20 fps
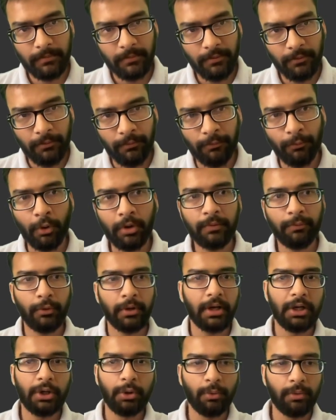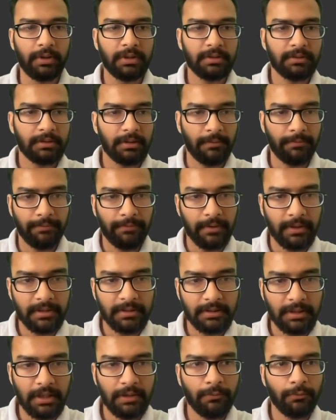what we can do is, the first
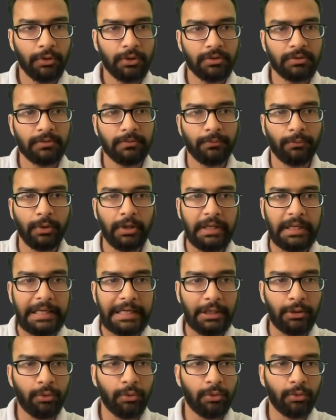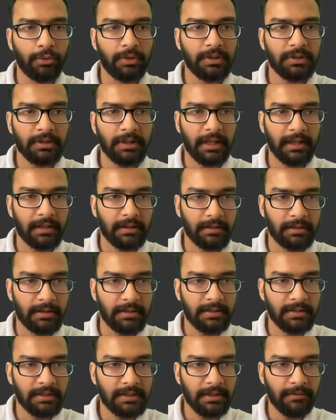thing which we need to do is, like,
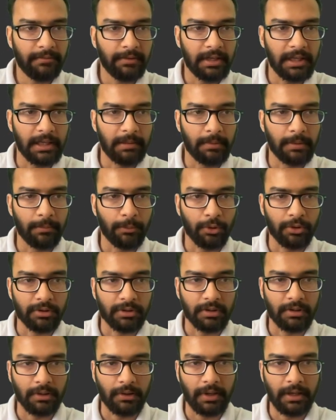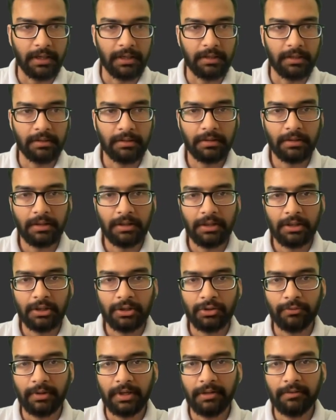this is a variable portion, right? So
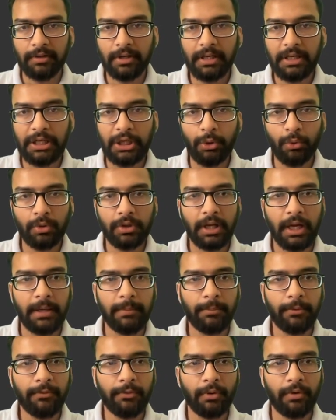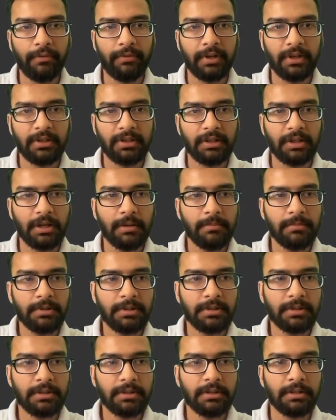whenever a new type of notification
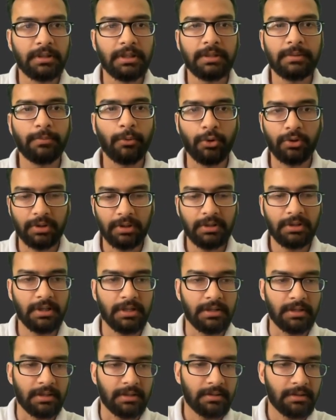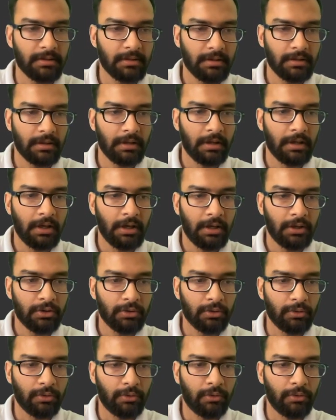comes, this portion changes.
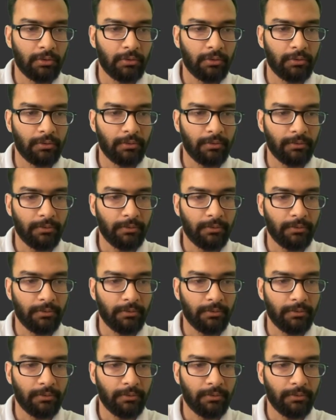So